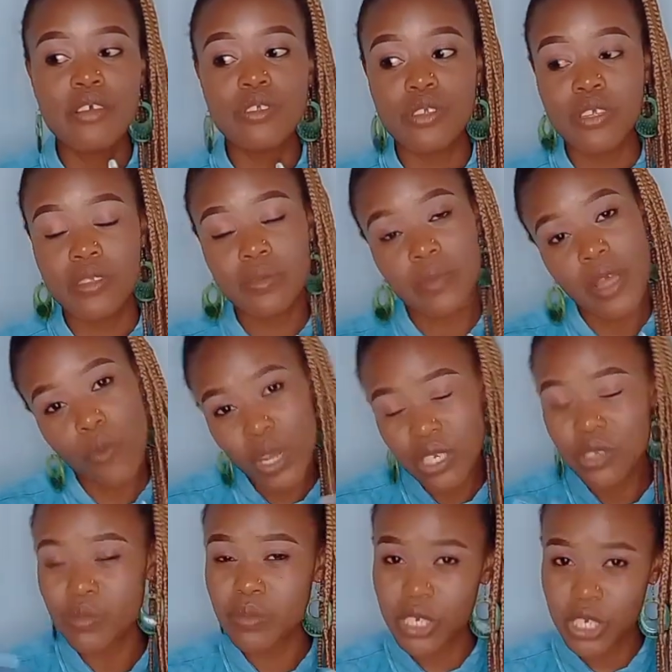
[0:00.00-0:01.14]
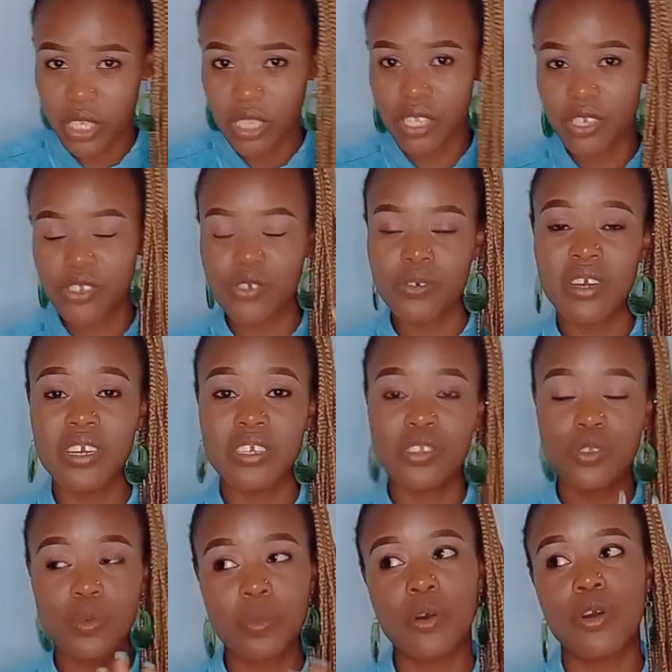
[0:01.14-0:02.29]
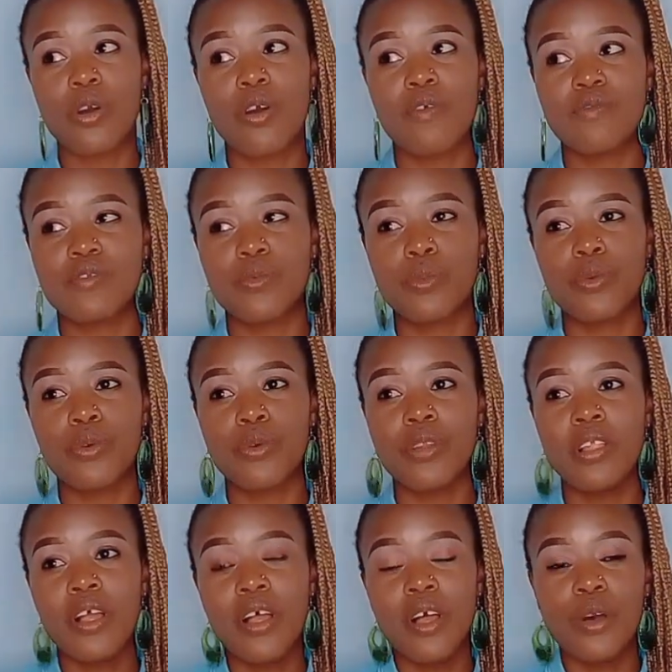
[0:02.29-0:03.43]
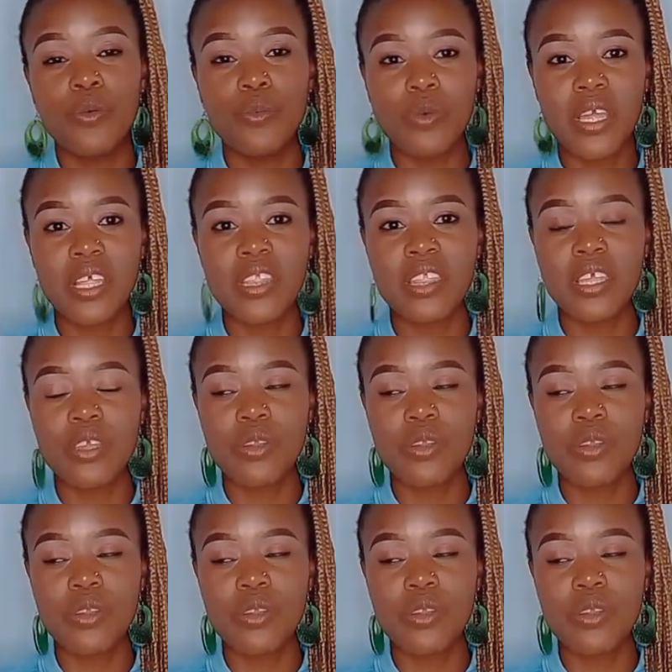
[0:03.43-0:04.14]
So just want to make sure that you are super comfortable with,